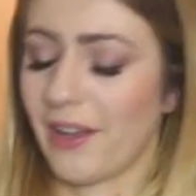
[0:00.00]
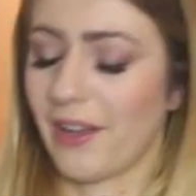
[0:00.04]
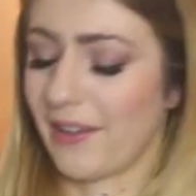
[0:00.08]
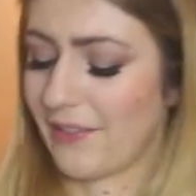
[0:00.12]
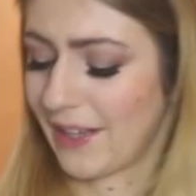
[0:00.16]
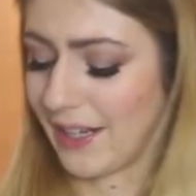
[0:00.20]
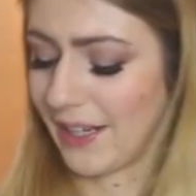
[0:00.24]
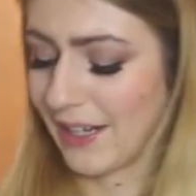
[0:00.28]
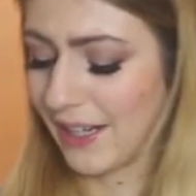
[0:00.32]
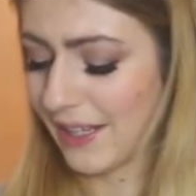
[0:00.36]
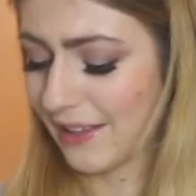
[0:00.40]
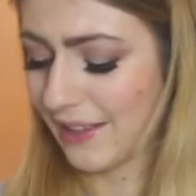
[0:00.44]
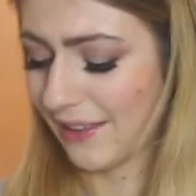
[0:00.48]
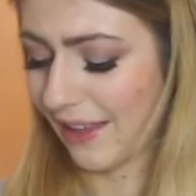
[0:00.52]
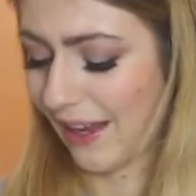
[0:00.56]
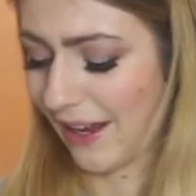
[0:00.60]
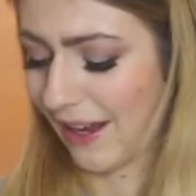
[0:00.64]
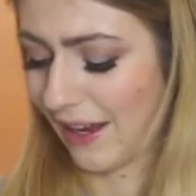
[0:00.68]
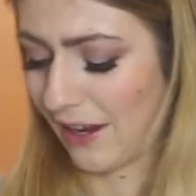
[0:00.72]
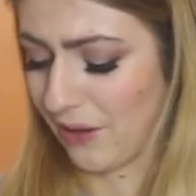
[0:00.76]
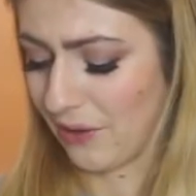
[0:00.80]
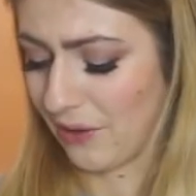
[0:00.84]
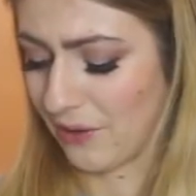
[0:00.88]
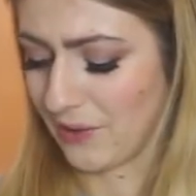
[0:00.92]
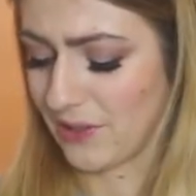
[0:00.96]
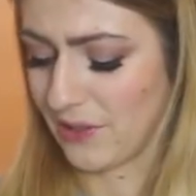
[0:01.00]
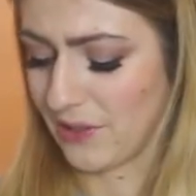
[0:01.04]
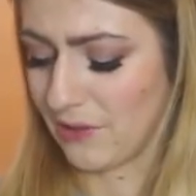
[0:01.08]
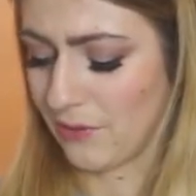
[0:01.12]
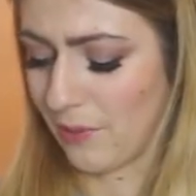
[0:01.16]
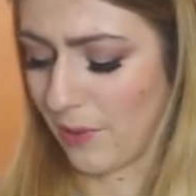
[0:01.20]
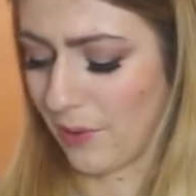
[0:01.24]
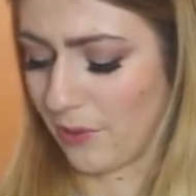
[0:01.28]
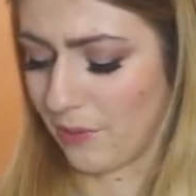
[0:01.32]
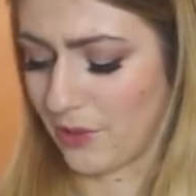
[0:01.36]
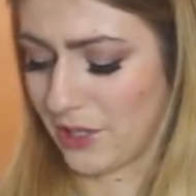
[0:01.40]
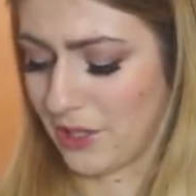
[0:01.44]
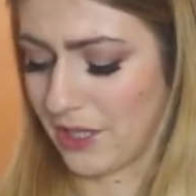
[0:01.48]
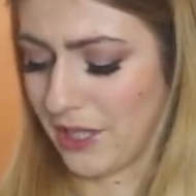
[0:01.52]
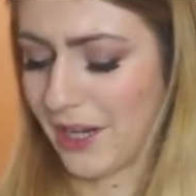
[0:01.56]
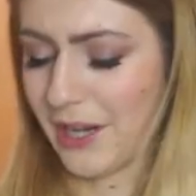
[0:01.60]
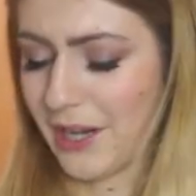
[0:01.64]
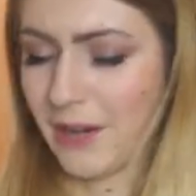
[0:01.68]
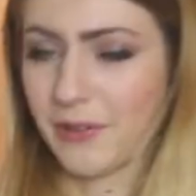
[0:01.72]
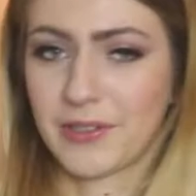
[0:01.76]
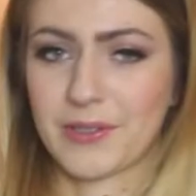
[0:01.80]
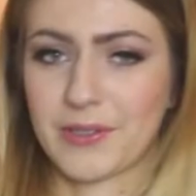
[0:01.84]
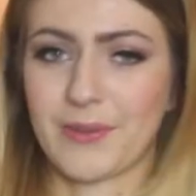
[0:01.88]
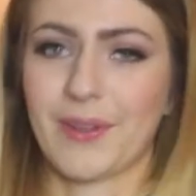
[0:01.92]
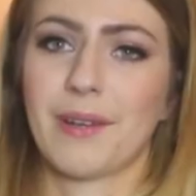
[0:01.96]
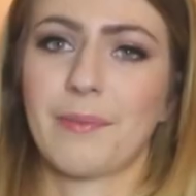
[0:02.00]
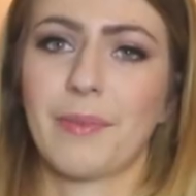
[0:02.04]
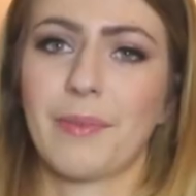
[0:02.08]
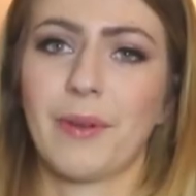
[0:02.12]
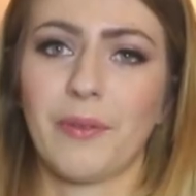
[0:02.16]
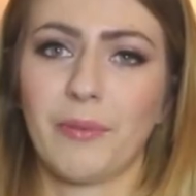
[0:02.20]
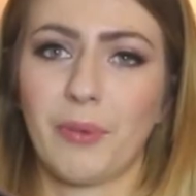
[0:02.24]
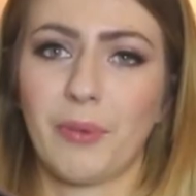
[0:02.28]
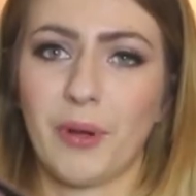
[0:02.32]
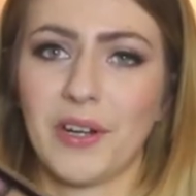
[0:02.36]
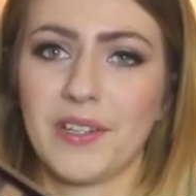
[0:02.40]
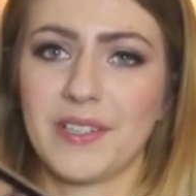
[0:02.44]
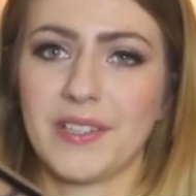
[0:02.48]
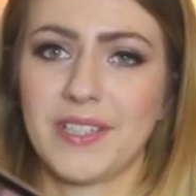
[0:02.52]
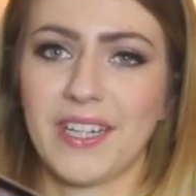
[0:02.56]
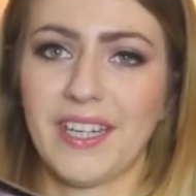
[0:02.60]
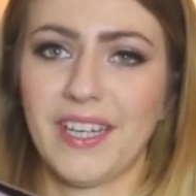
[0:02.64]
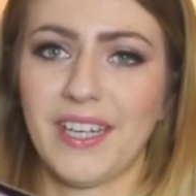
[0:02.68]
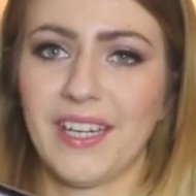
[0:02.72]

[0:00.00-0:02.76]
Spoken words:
Like, they cleaned the house, did all my washing up because we had a bit of a party